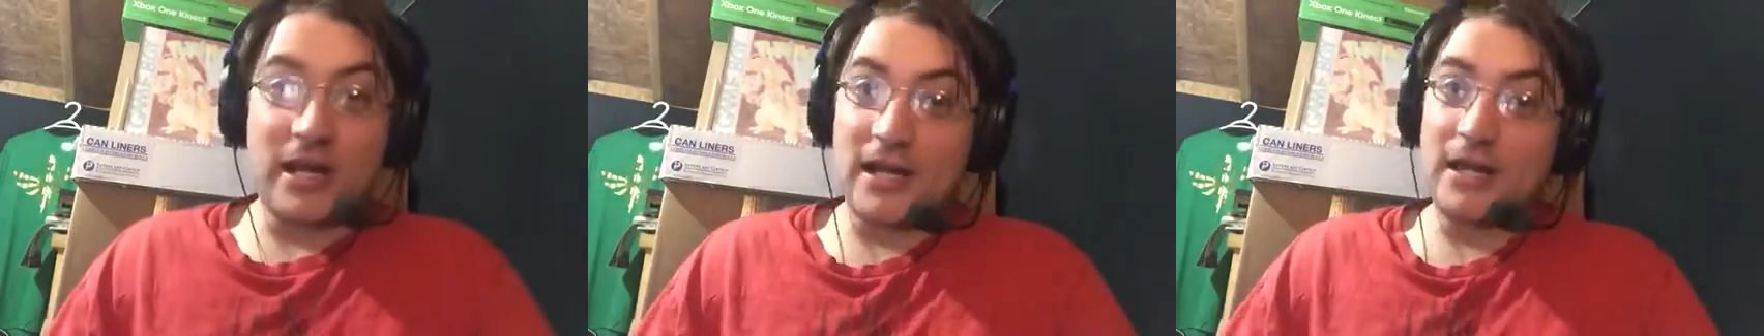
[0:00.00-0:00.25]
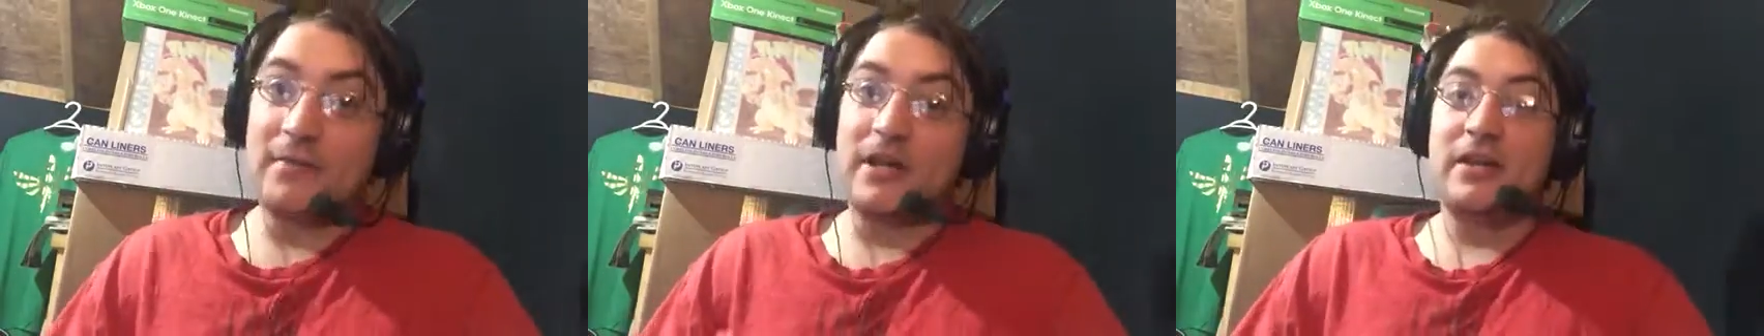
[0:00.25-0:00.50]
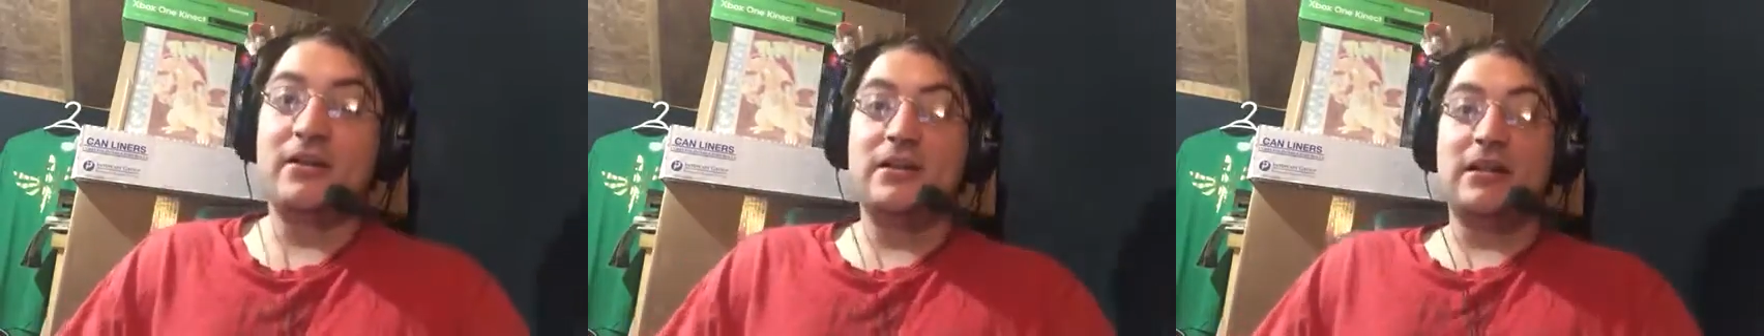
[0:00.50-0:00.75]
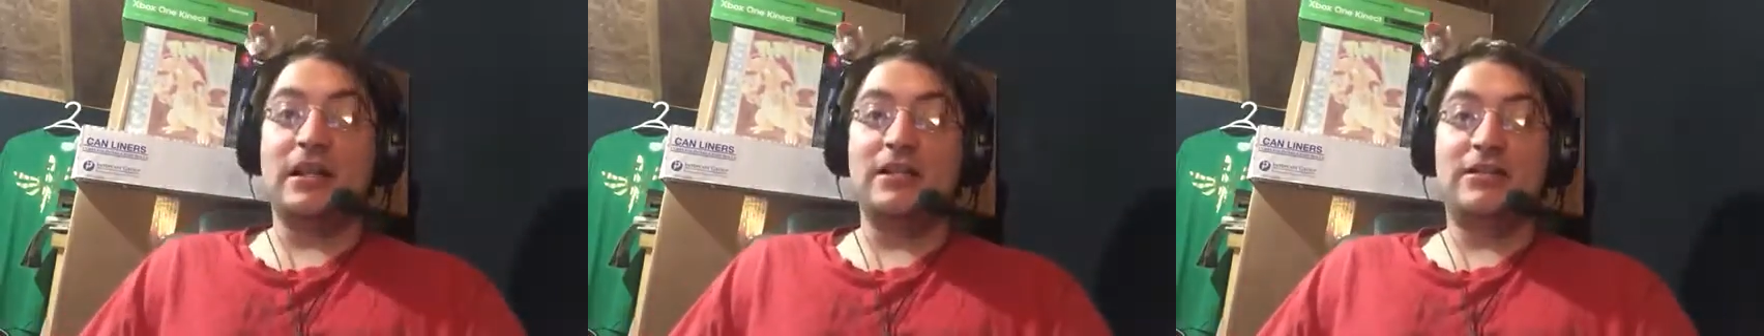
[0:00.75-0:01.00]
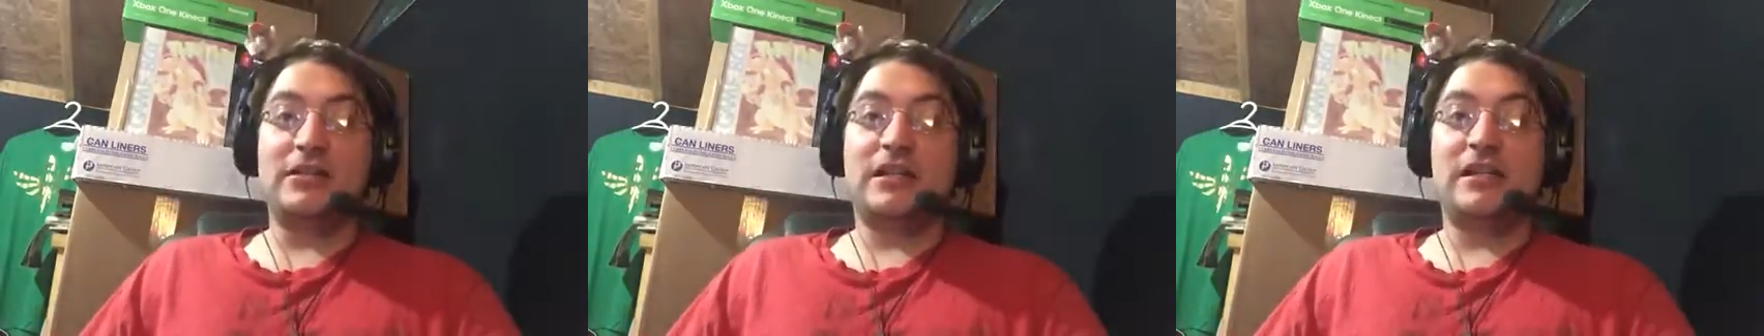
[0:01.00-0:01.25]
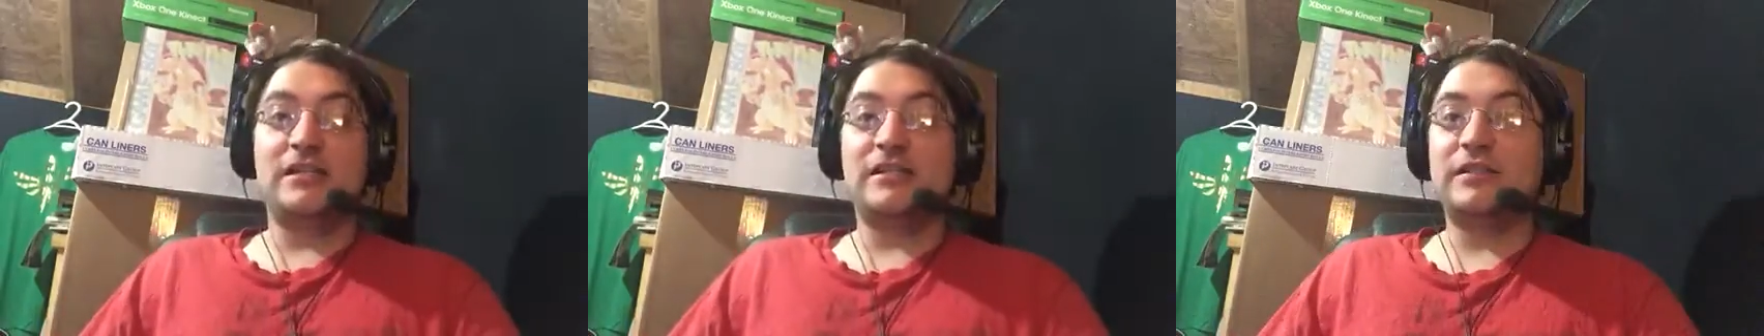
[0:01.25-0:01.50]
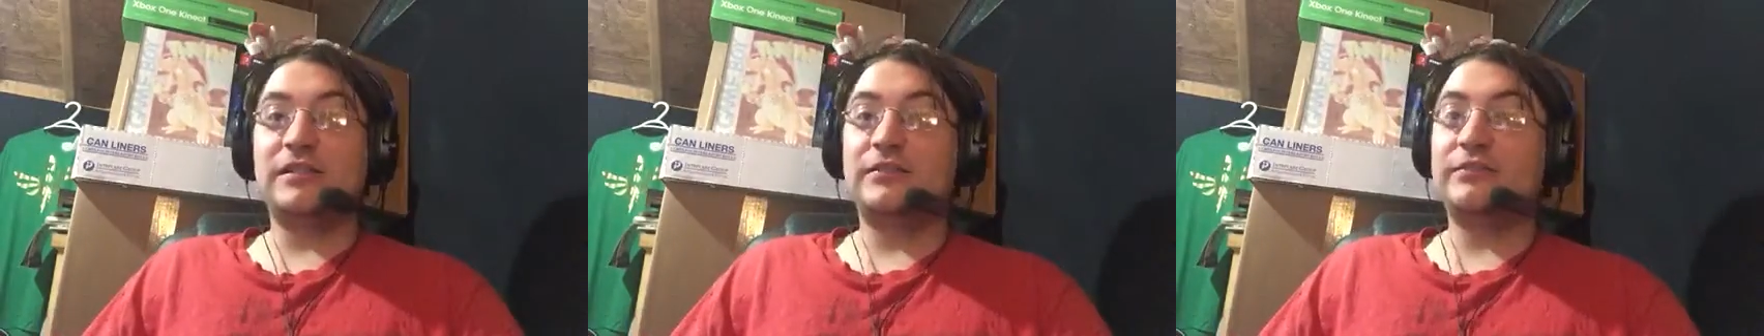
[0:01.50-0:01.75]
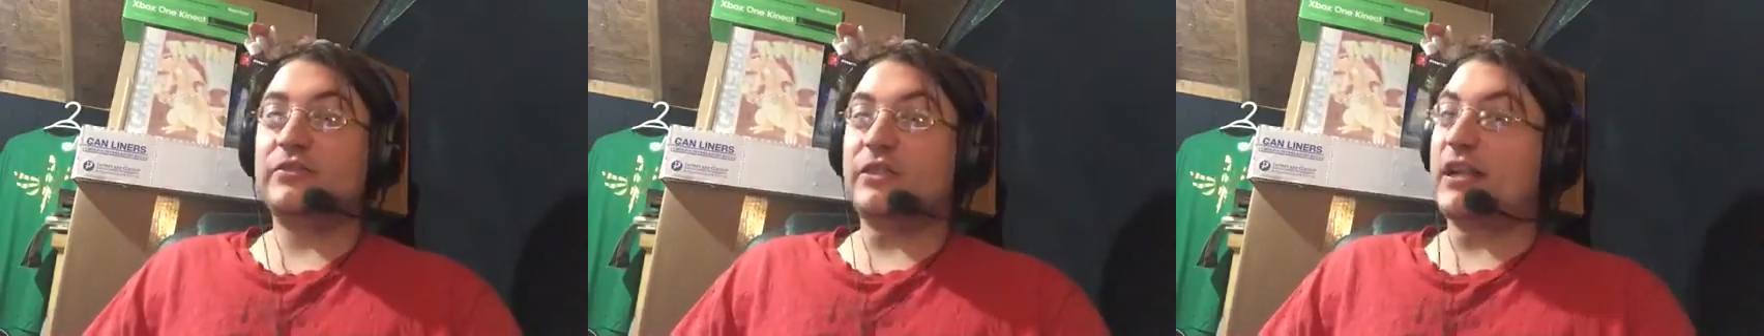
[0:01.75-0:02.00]
I am here to let you guys
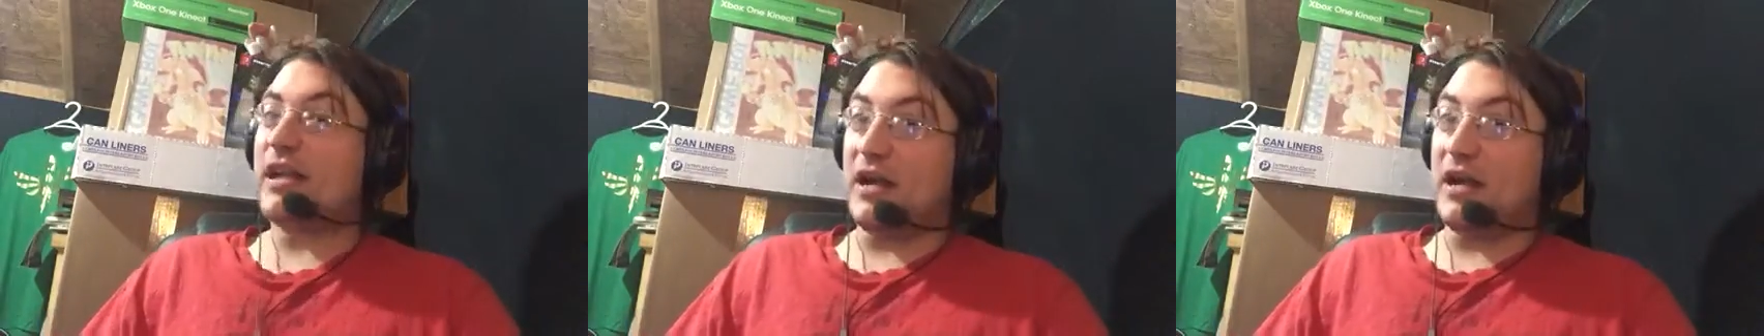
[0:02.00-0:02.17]
know that